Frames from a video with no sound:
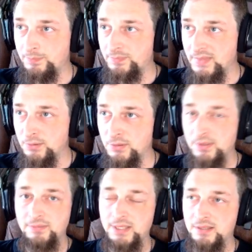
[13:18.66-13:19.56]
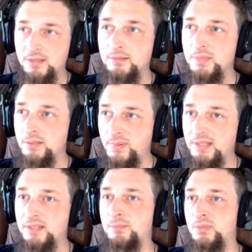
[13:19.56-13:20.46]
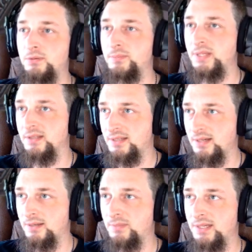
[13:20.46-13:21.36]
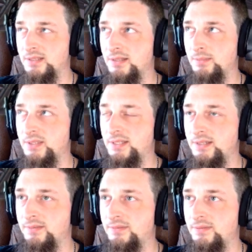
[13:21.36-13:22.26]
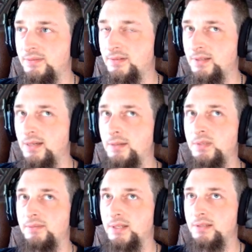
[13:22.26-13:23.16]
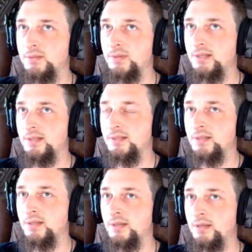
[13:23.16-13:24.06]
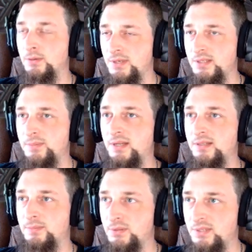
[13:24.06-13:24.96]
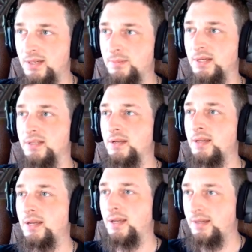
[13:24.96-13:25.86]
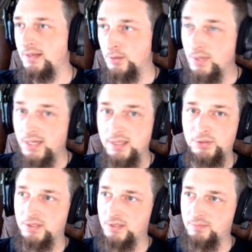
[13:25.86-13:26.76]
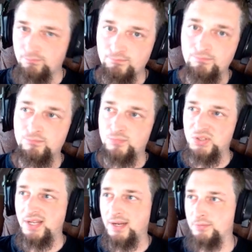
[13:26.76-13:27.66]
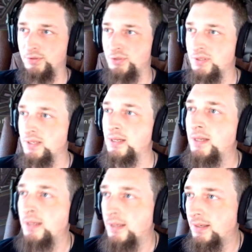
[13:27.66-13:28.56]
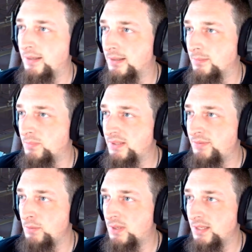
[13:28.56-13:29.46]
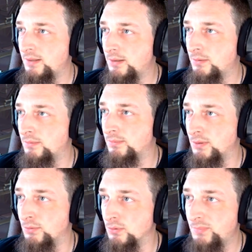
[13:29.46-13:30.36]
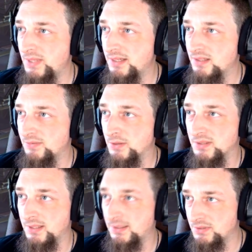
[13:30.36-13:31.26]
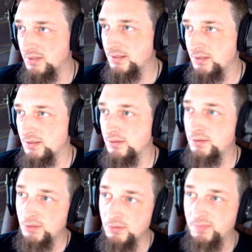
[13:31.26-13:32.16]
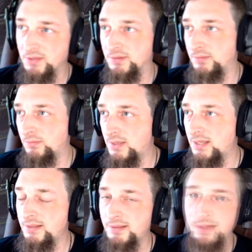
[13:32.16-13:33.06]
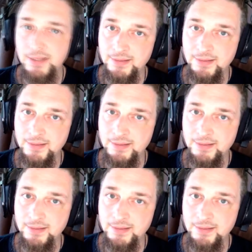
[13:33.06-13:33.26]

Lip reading: look of it, it's going to be the best. Blue will be the second best, I believe. Yeah, I believe that's the way it is. Green's best, blue second best, and then gray is just average. But if you want to know the groupings as far as the levels are concerned, 2 is better than 1. Any